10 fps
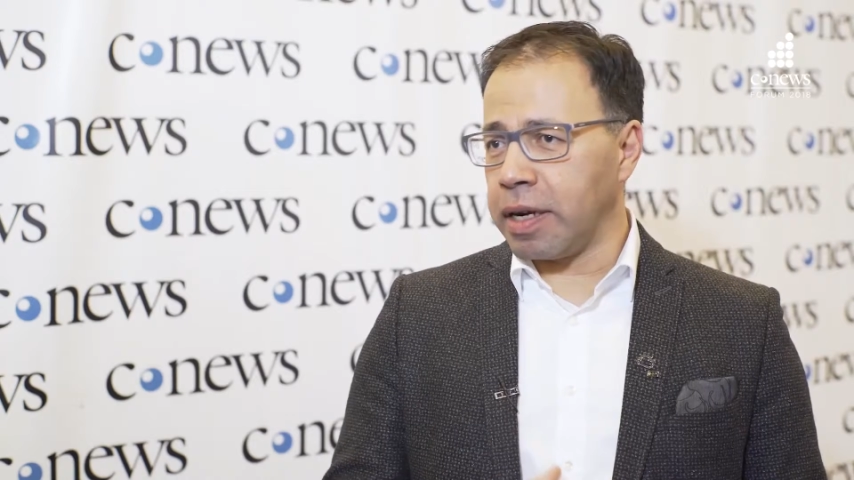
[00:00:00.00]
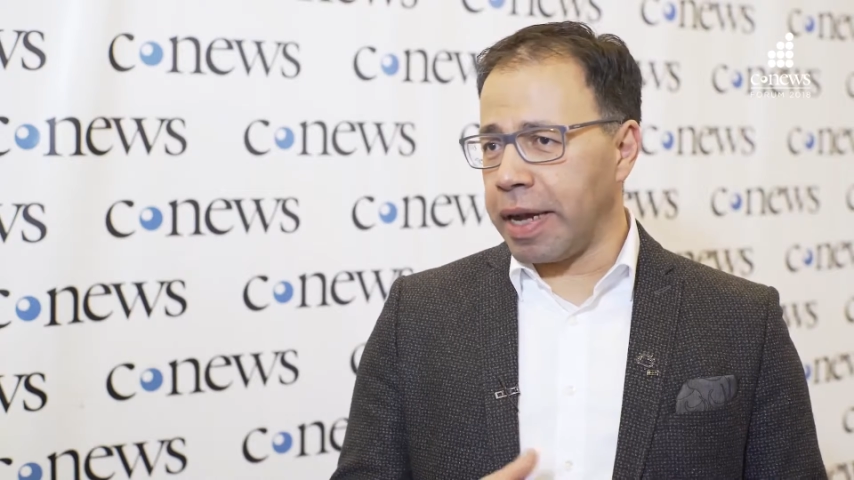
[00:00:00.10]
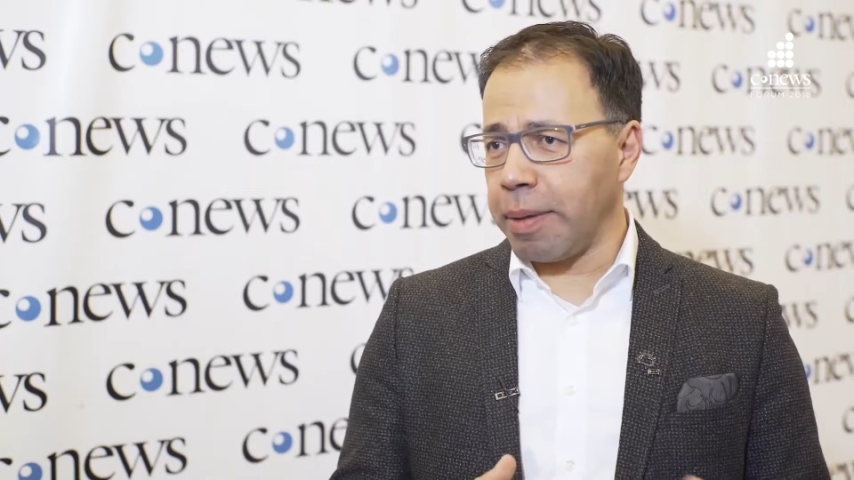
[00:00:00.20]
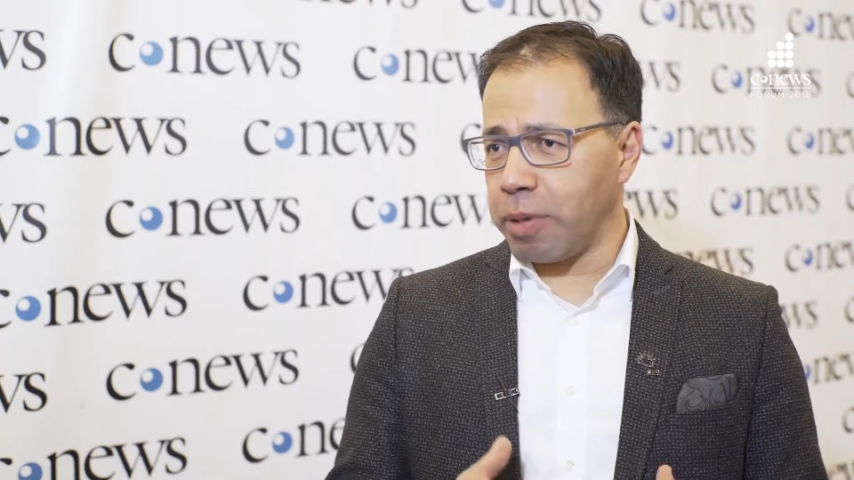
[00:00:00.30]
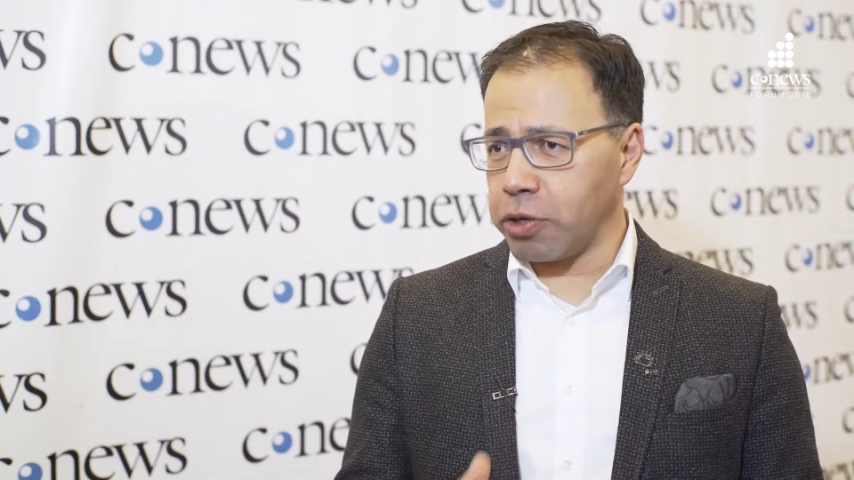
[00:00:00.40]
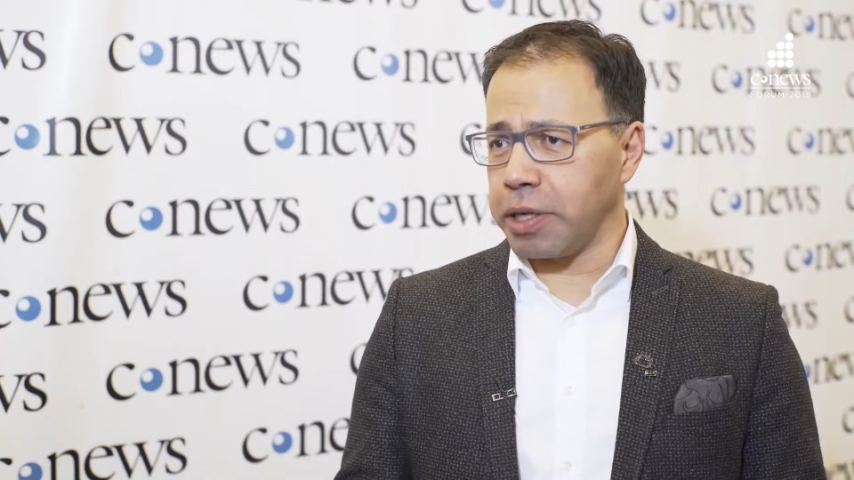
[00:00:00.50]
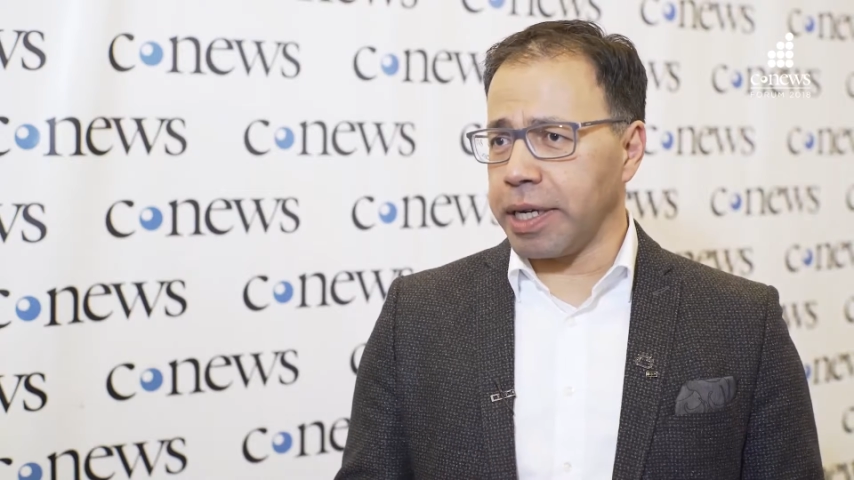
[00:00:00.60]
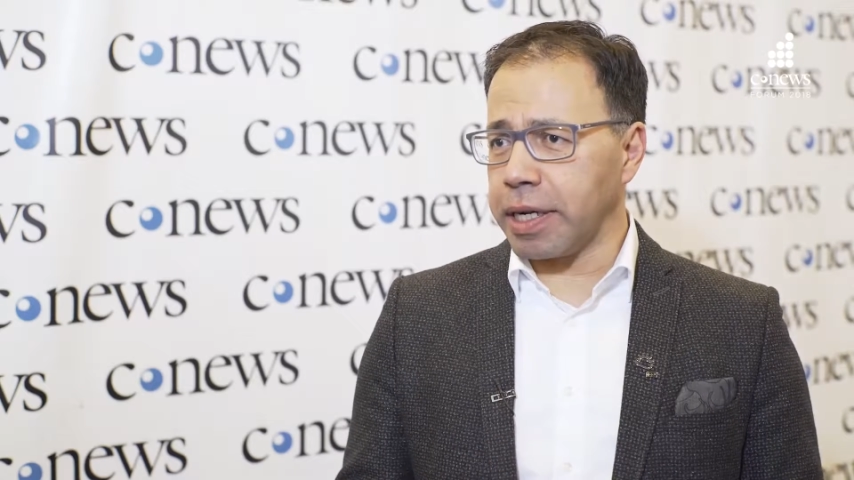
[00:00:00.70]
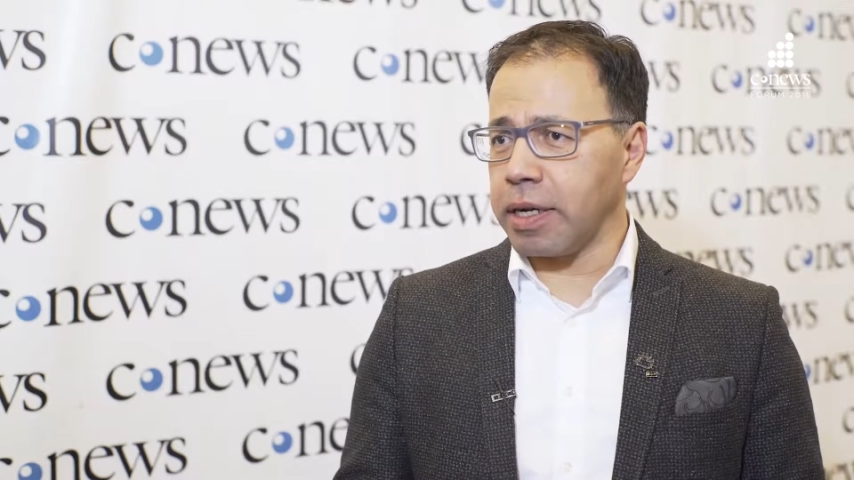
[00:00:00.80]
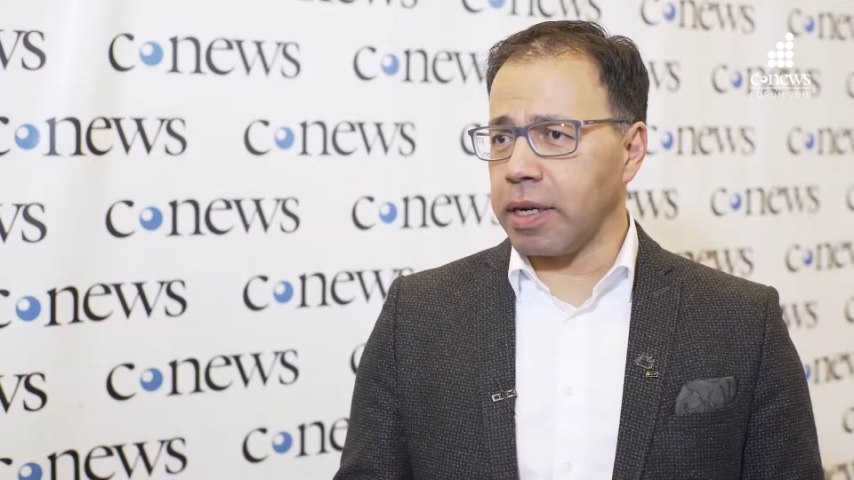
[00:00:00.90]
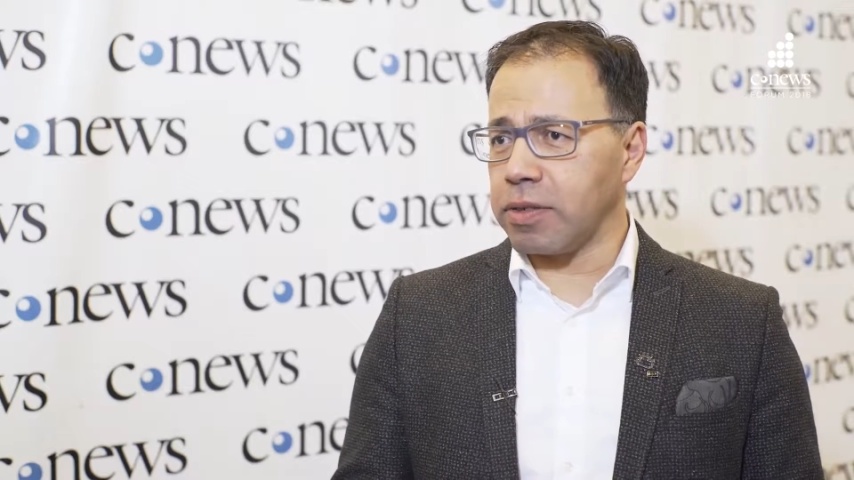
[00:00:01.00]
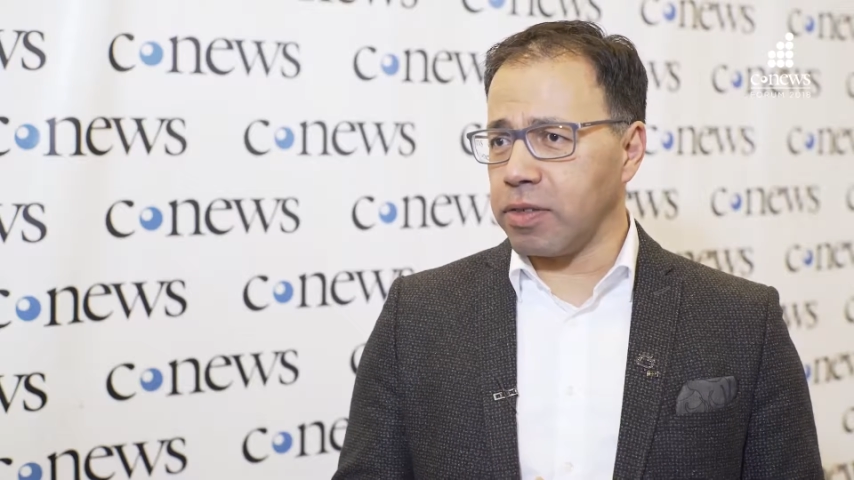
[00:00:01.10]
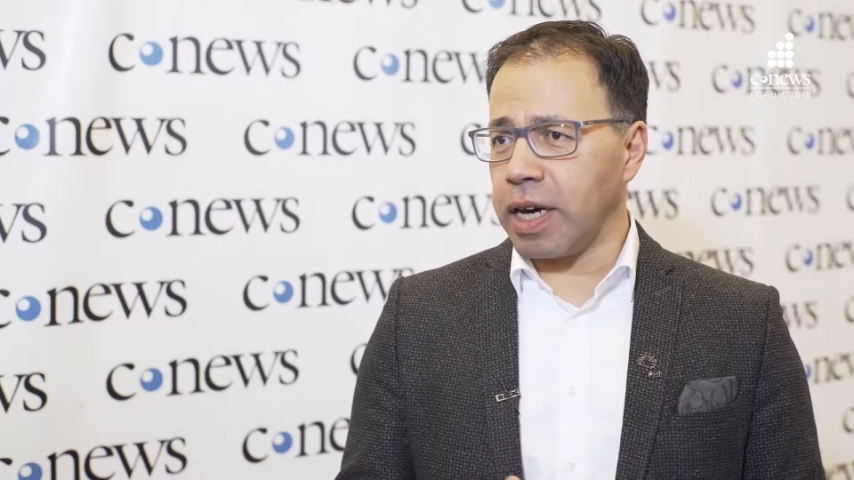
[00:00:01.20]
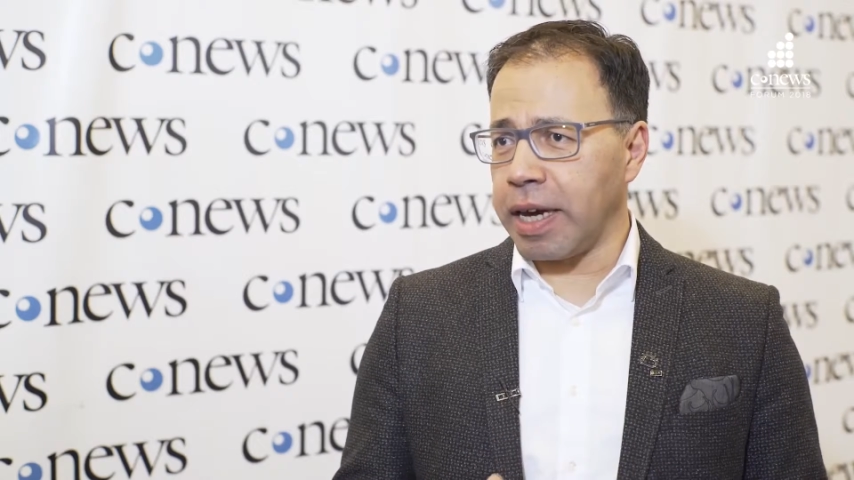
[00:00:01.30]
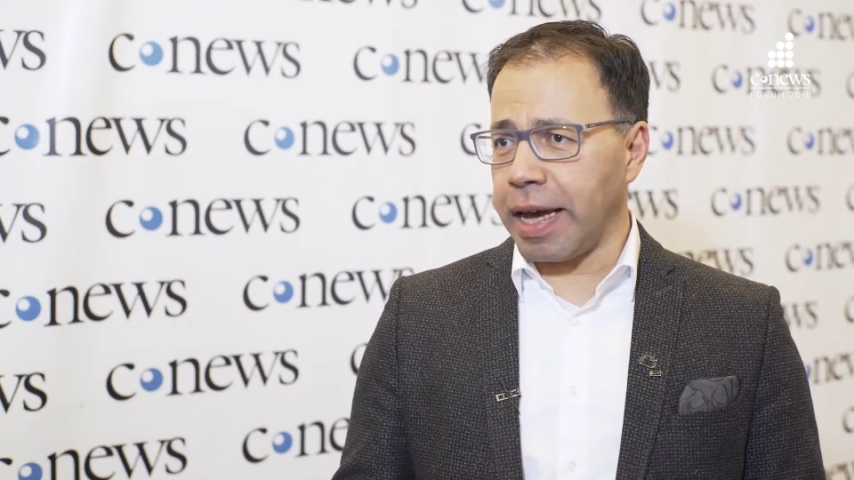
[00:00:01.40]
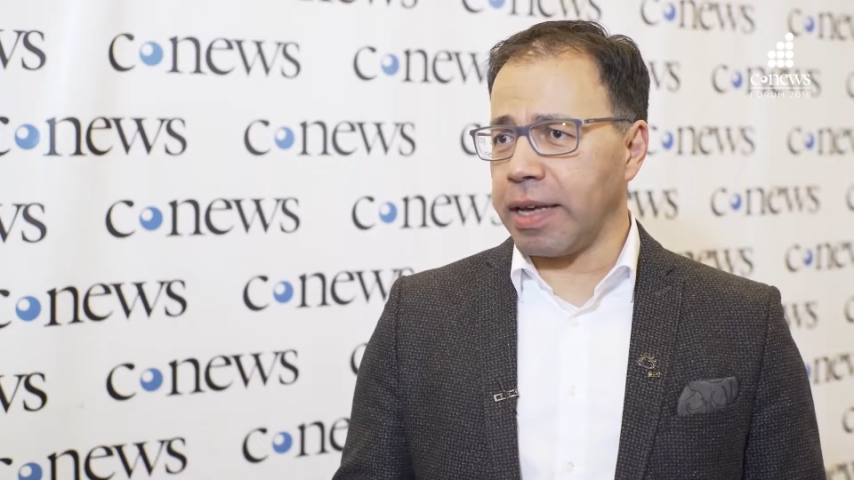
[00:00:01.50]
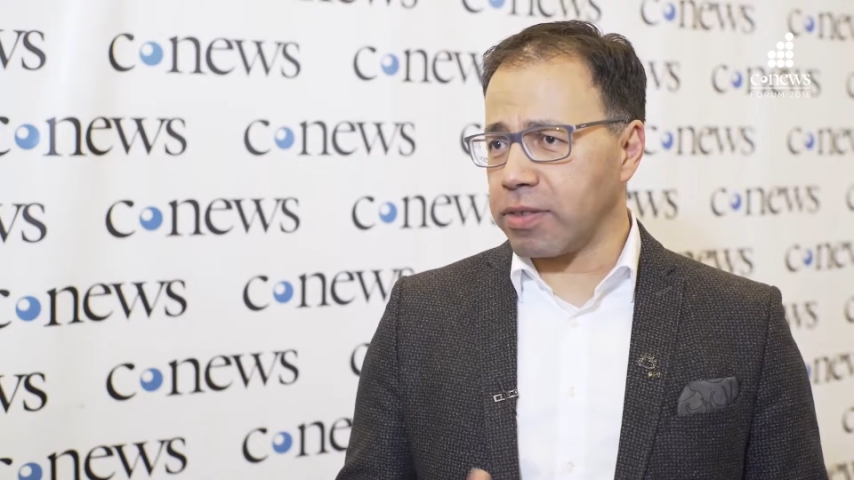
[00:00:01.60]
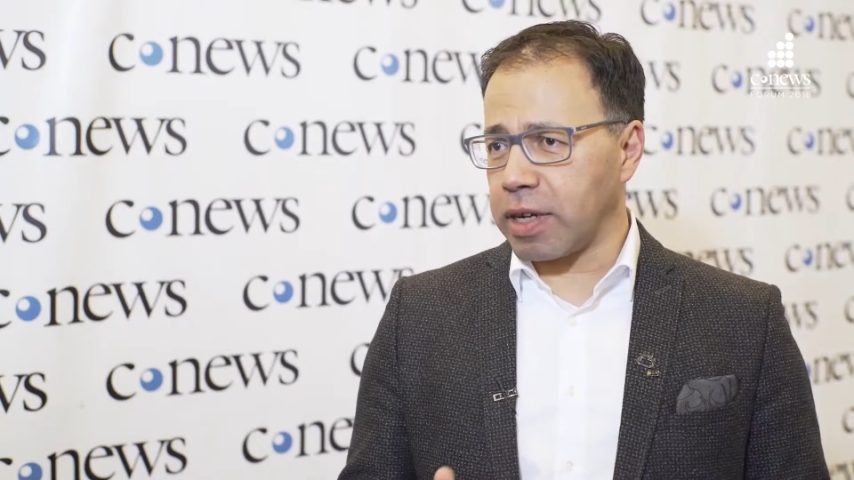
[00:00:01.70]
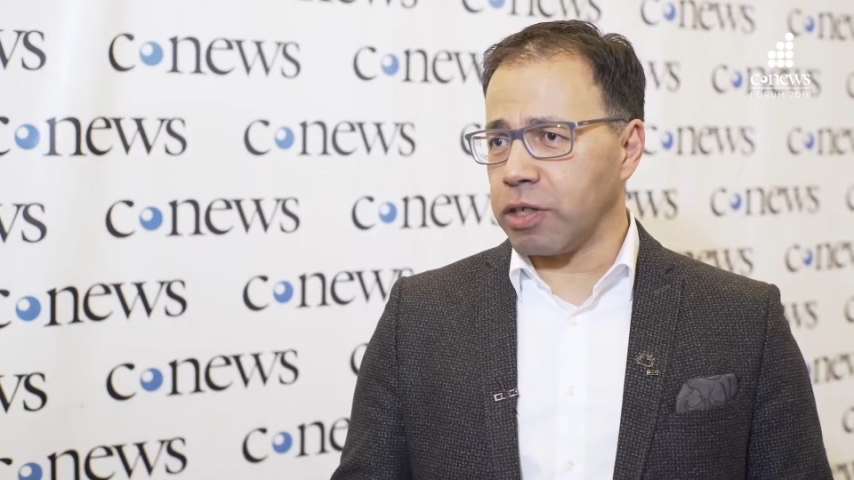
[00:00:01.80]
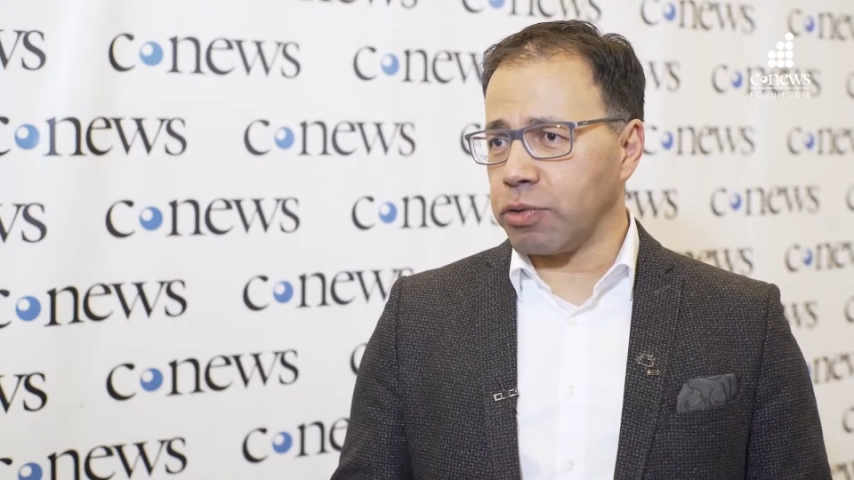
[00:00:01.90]
neighboring
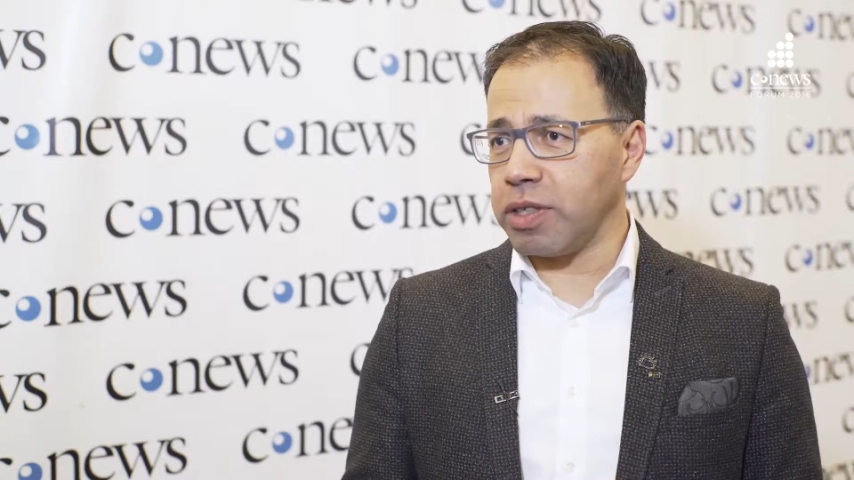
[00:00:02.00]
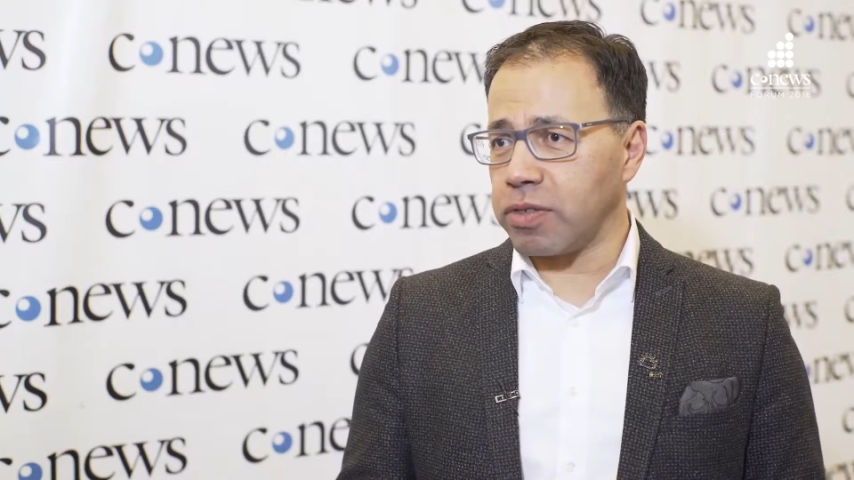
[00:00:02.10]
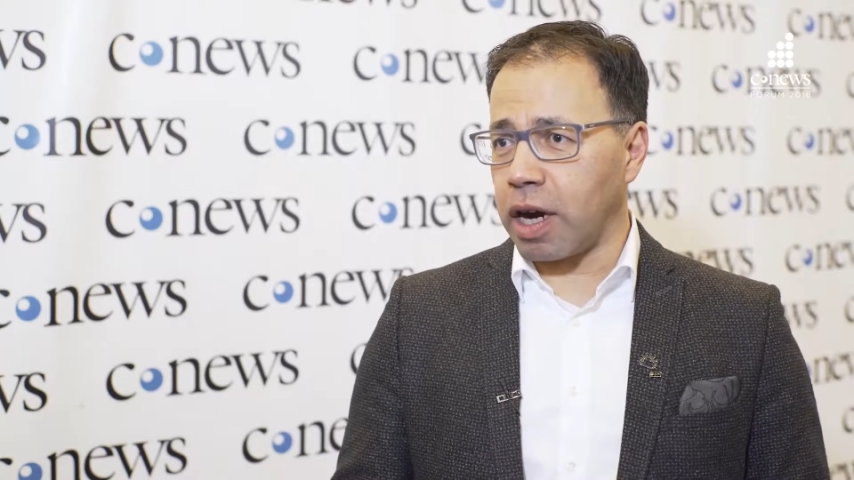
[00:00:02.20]
CIS countries